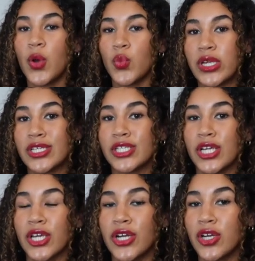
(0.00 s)

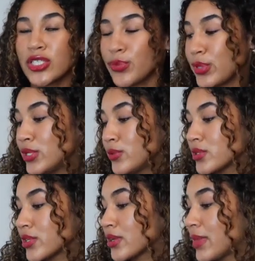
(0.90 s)
which could also be used during